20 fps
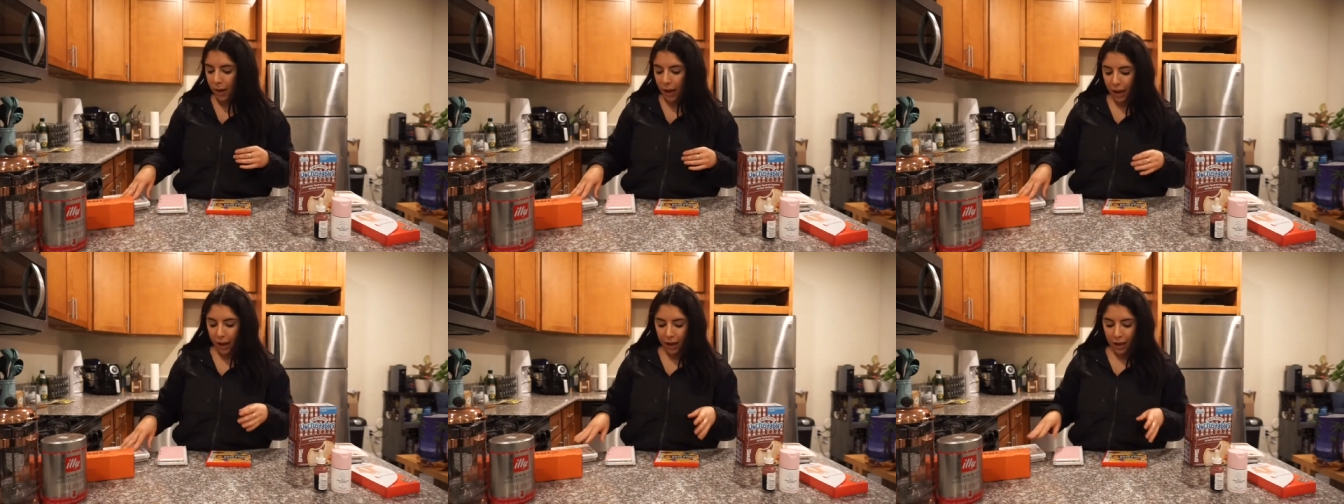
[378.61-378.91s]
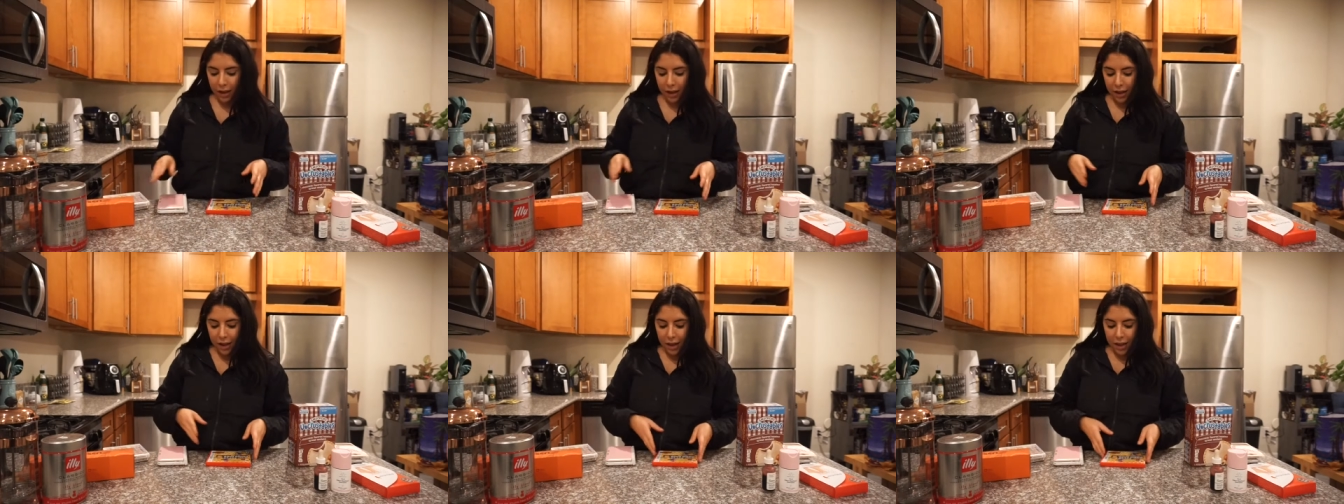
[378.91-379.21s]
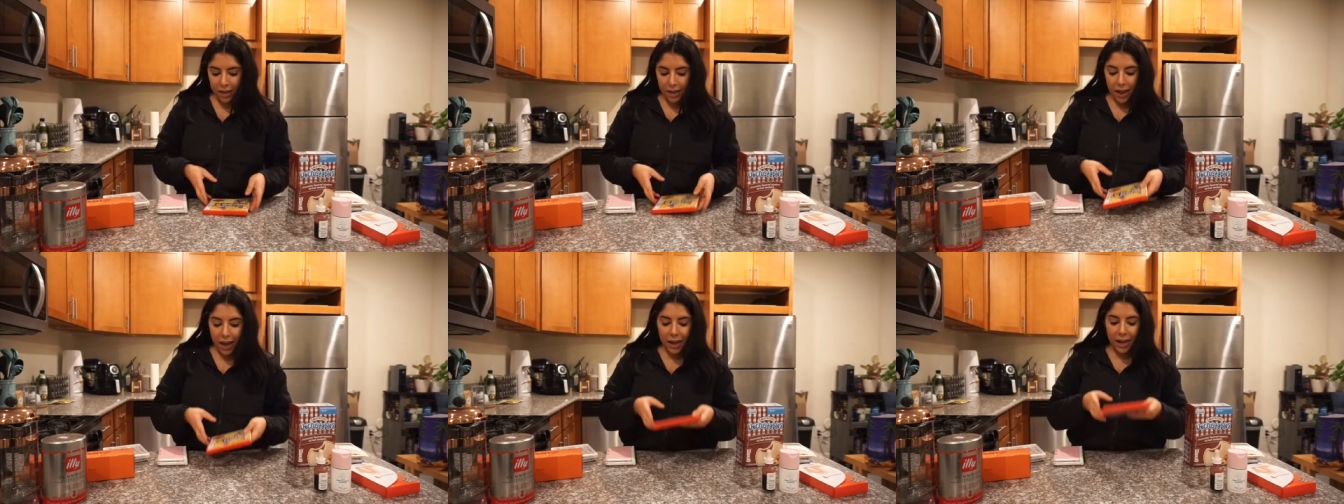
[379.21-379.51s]
But
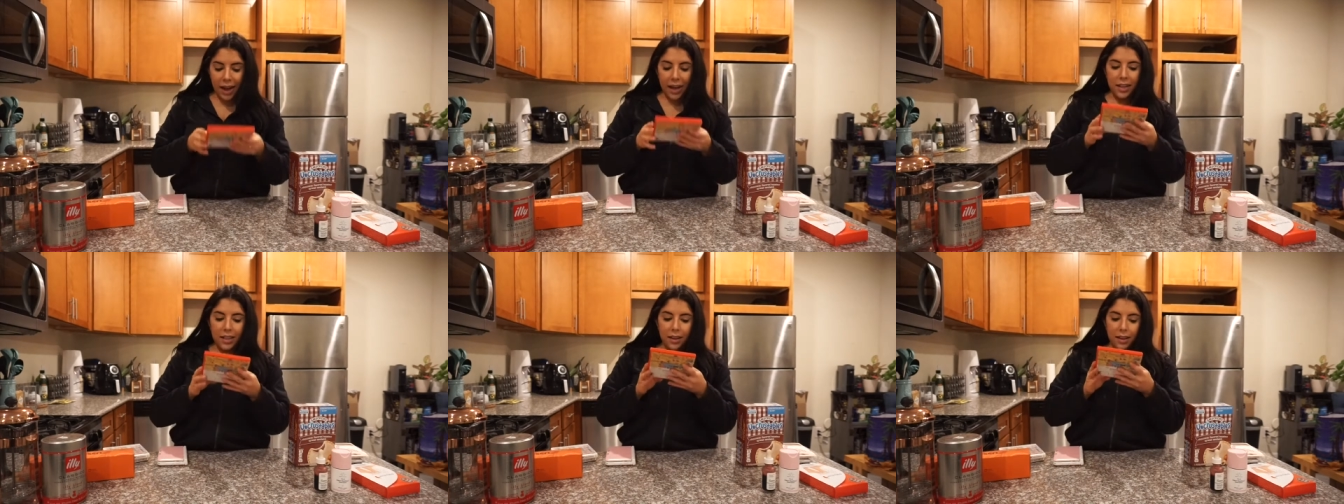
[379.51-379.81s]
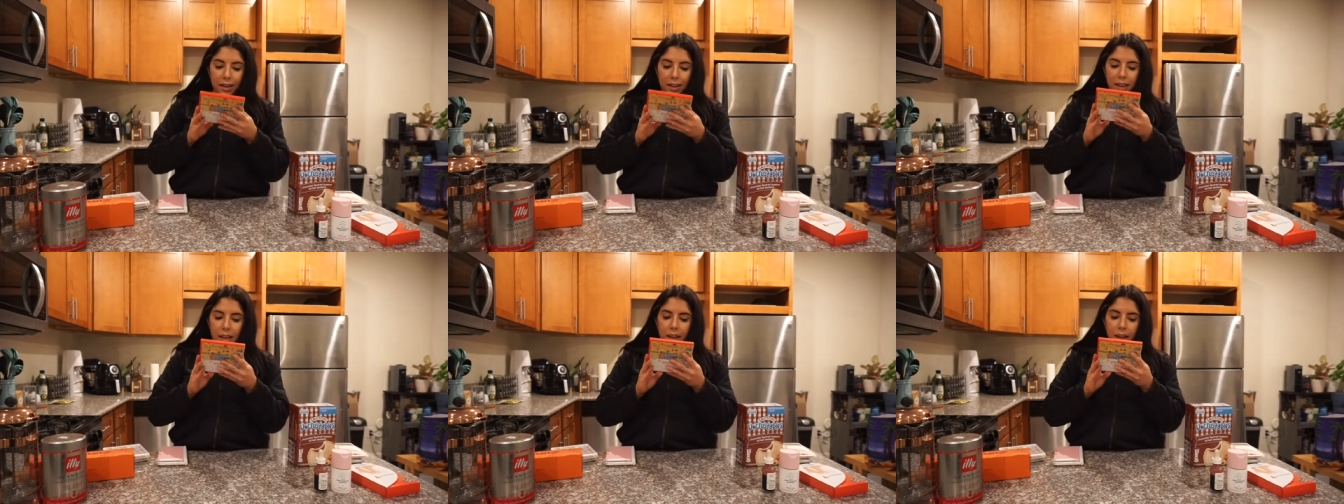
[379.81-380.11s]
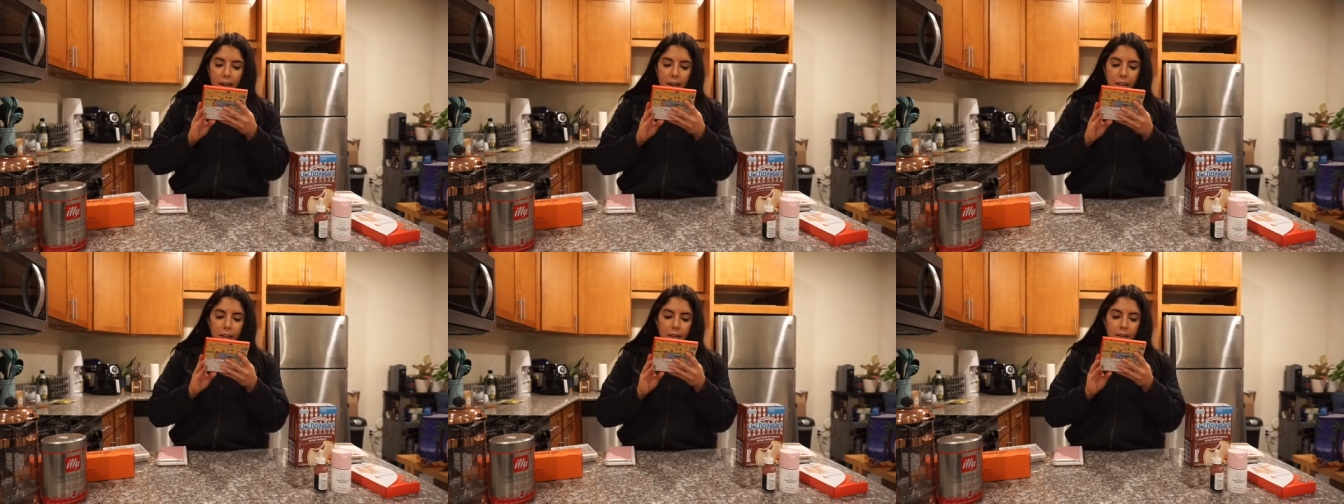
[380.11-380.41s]
then I saw that they
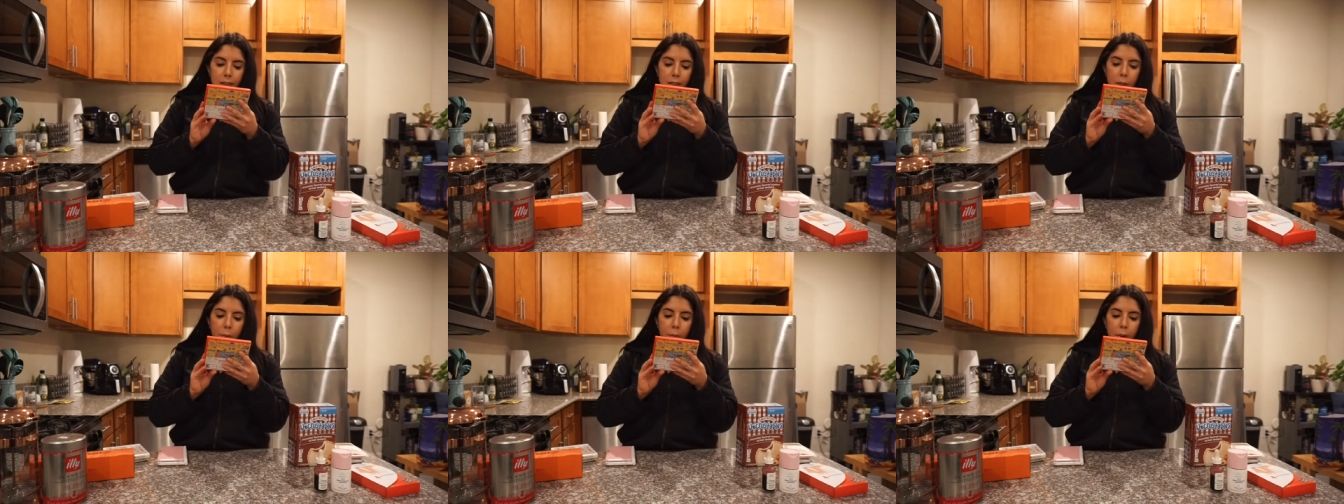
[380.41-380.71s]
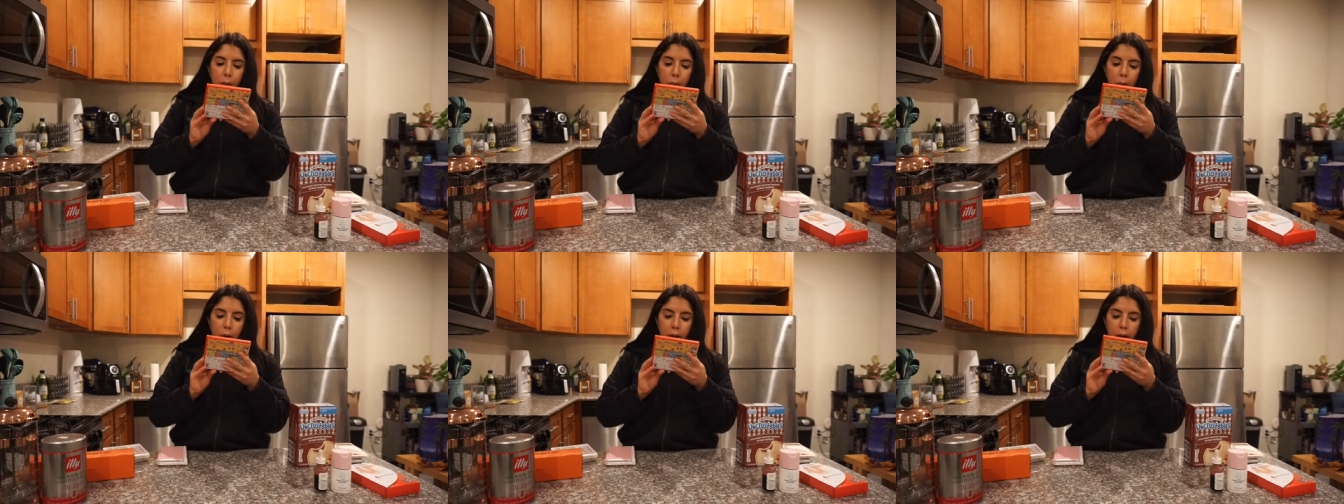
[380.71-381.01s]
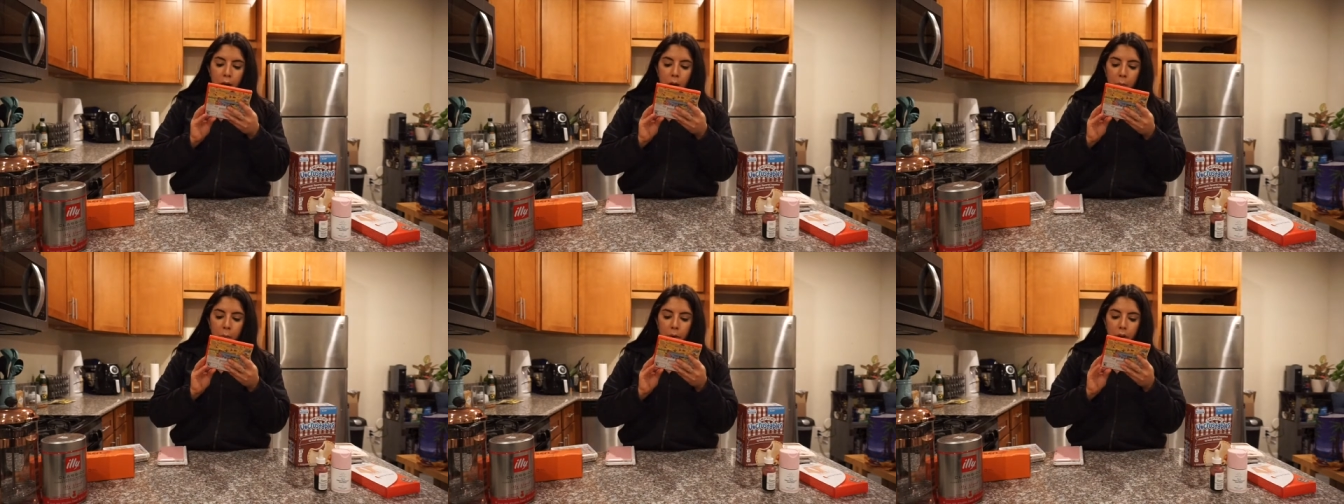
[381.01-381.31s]
had this Super
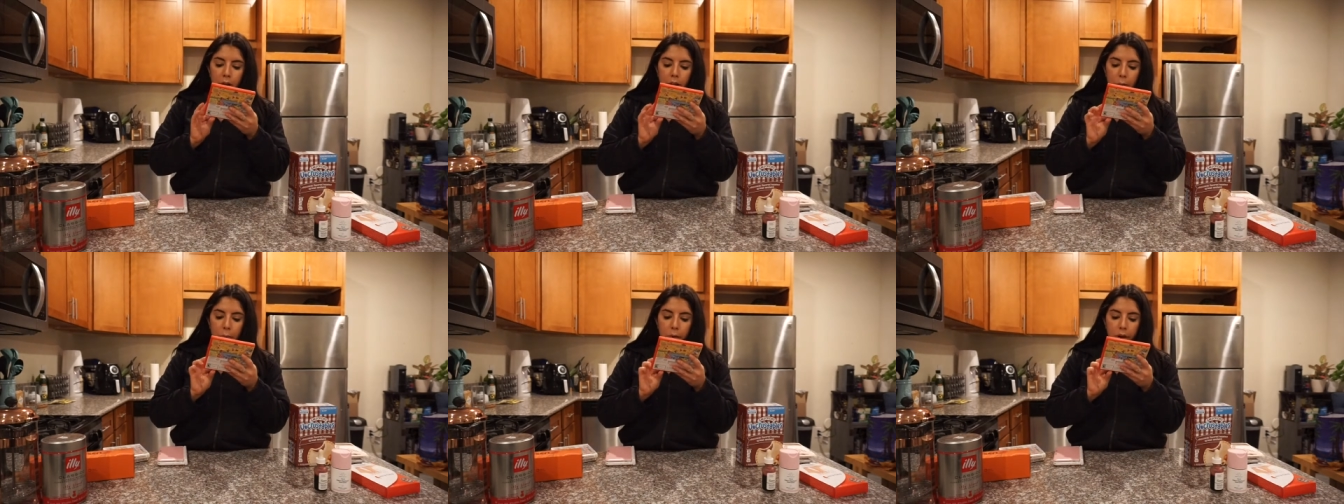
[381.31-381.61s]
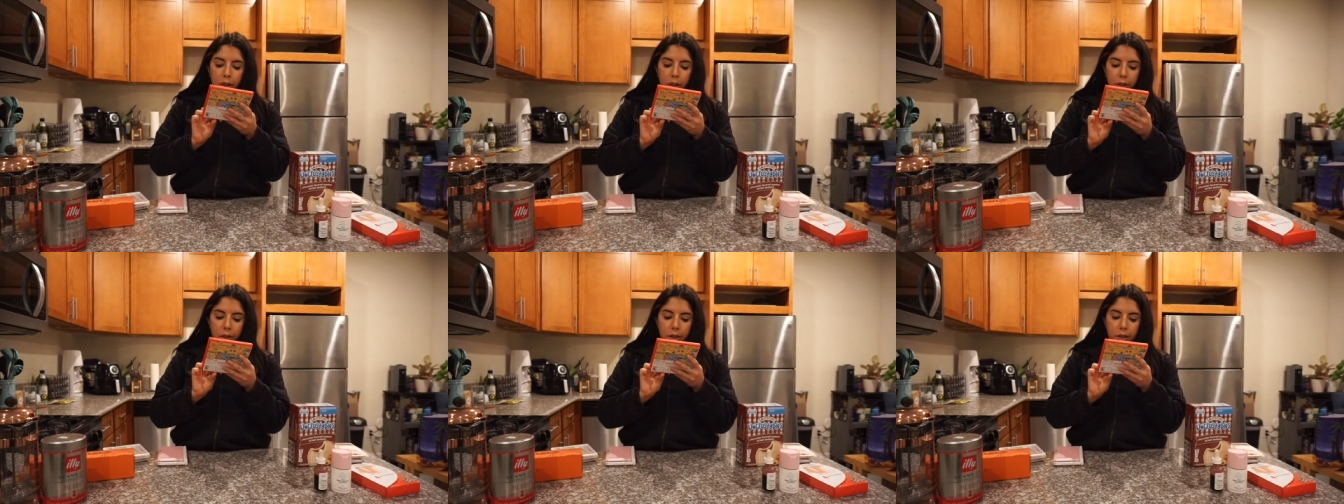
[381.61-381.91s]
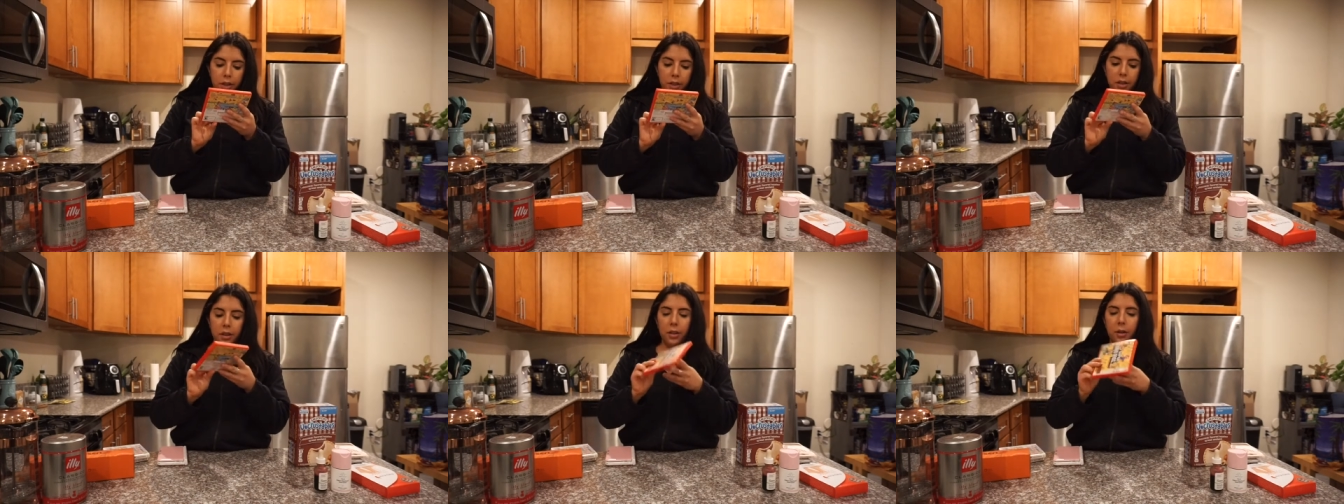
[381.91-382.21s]
Mario Bros.
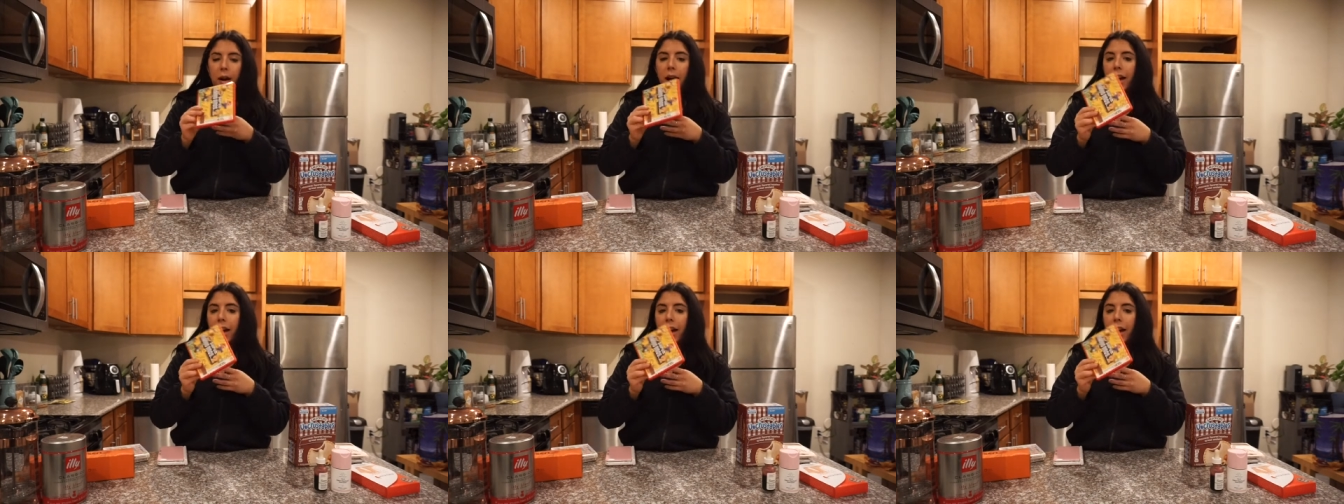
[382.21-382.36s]
Brothers 2.